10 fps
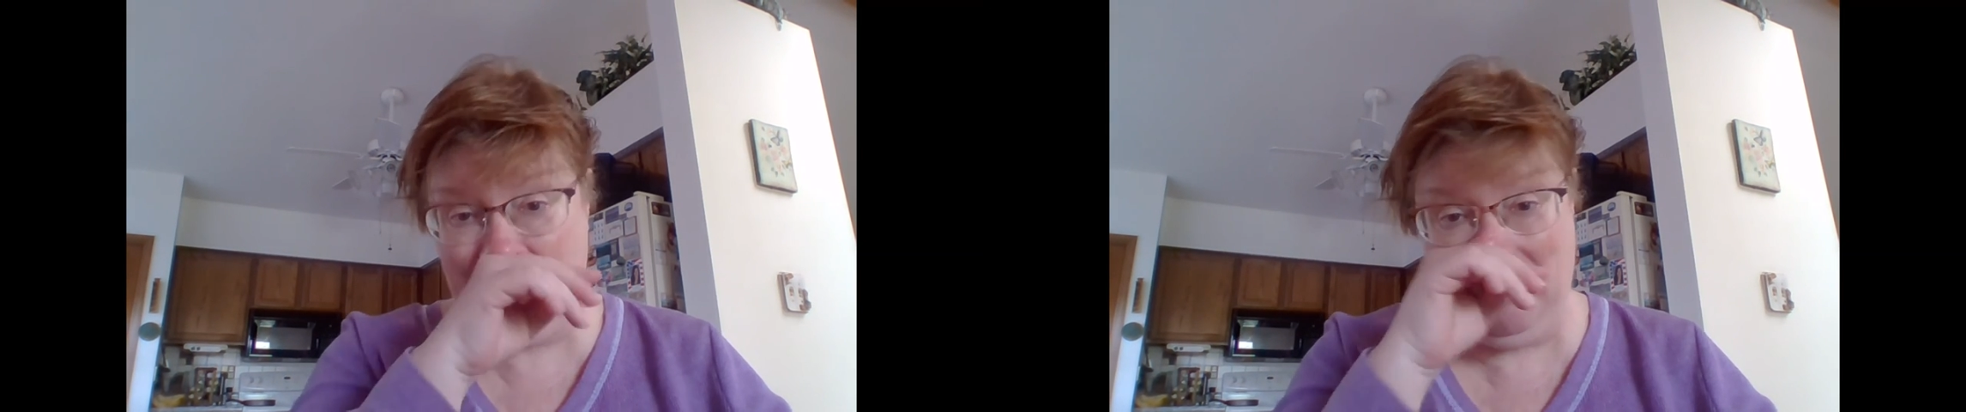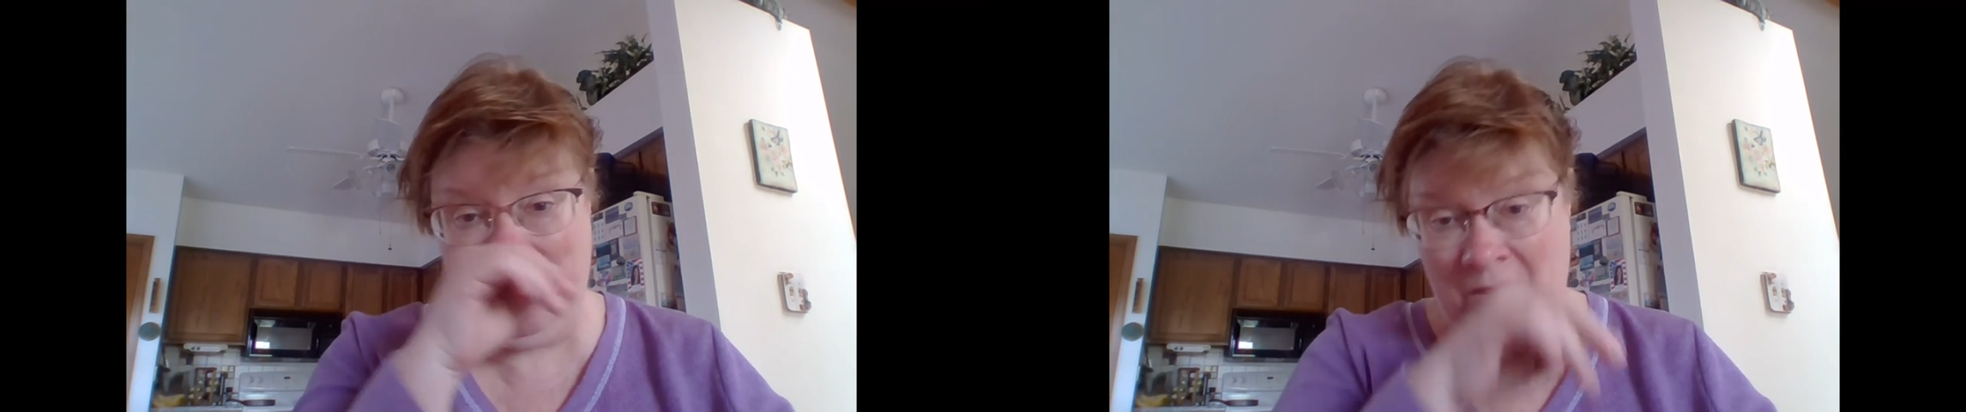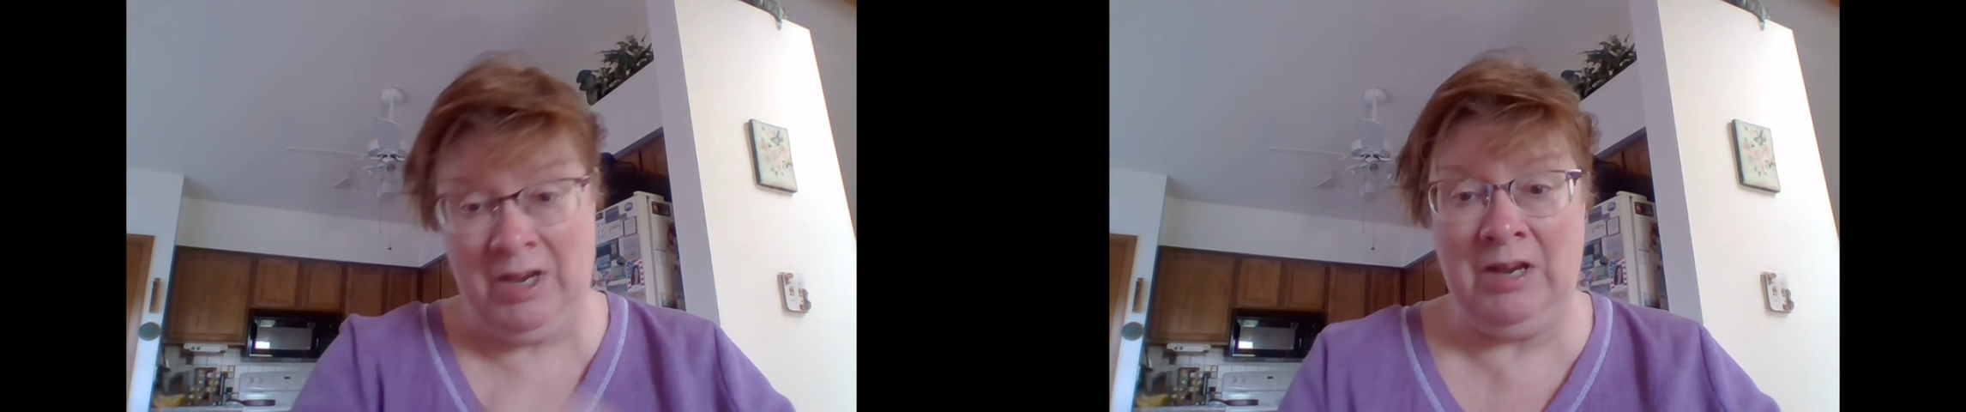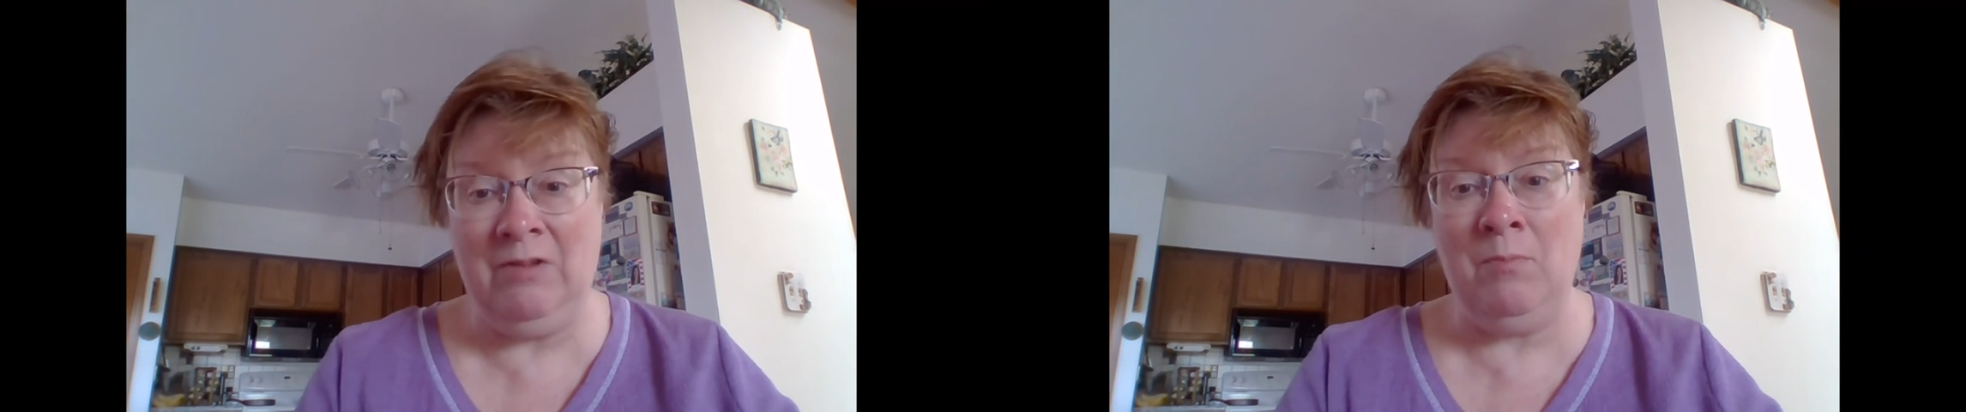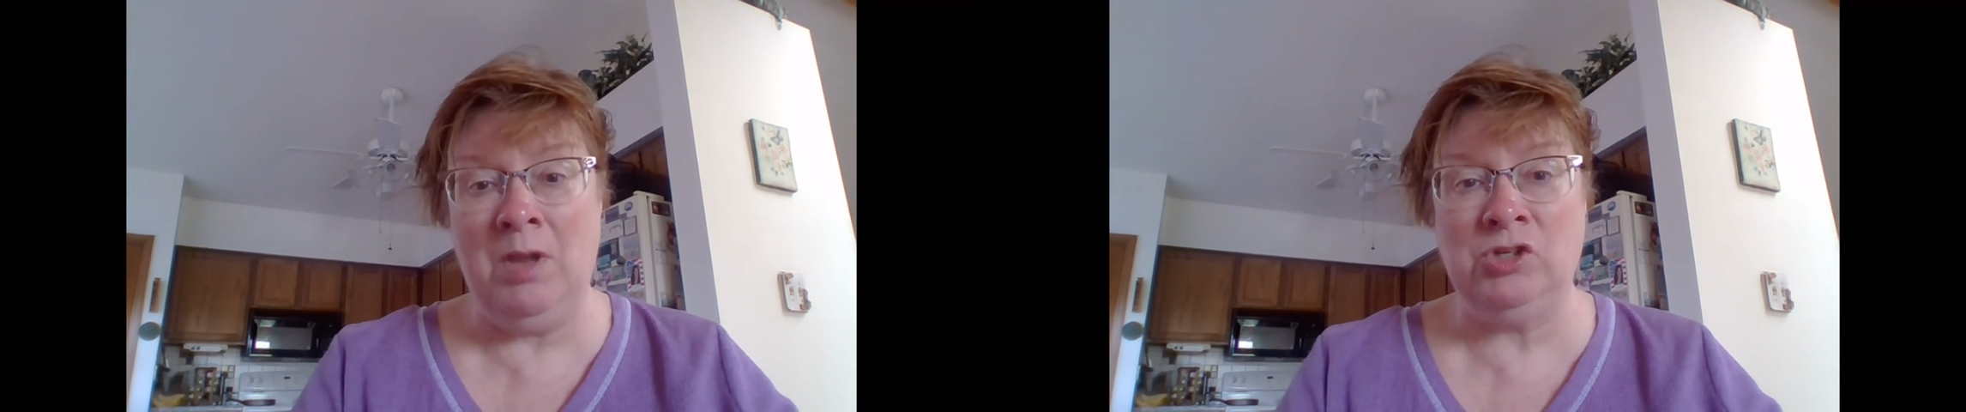
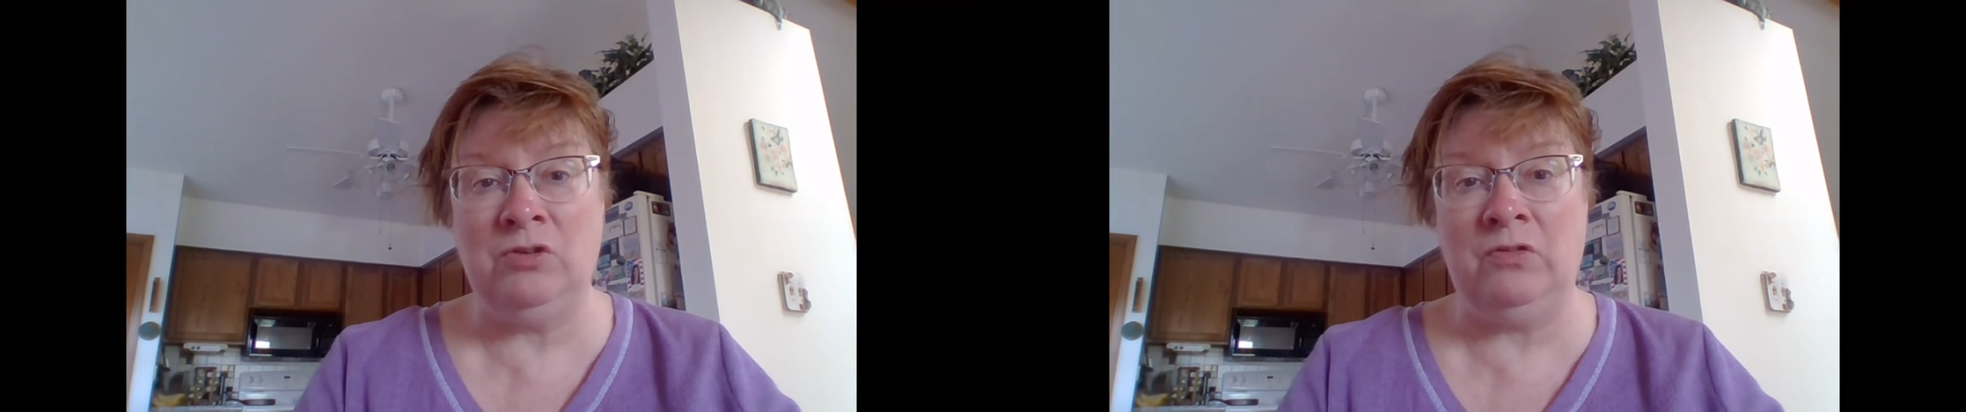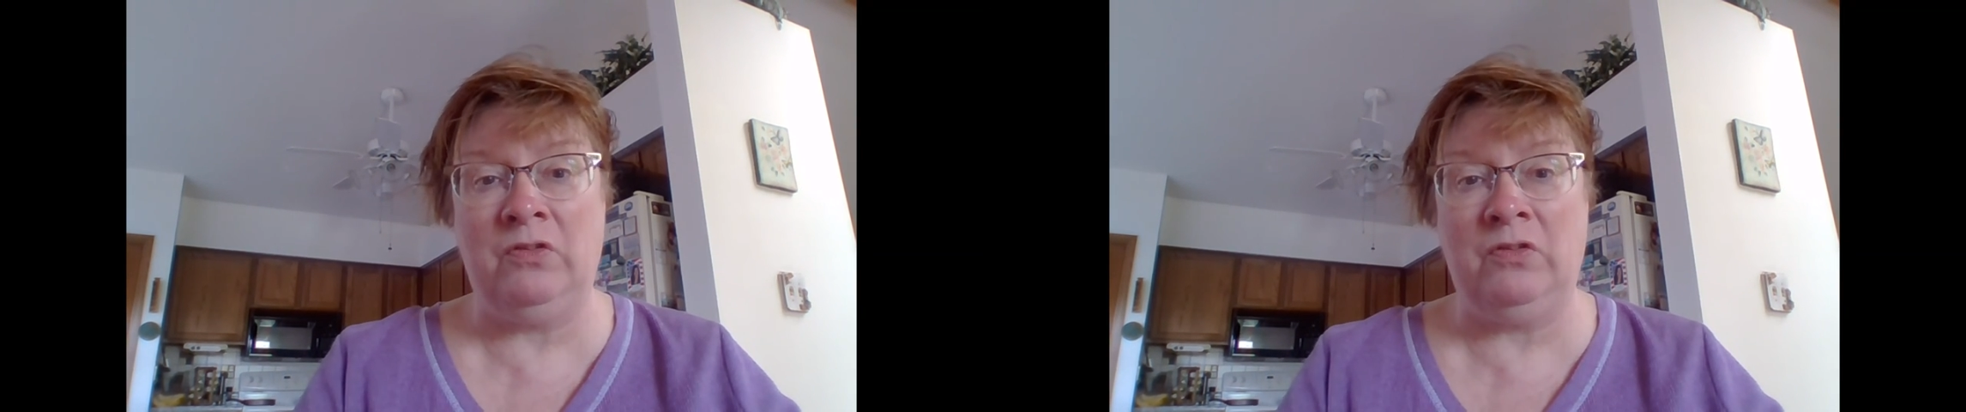preventative measures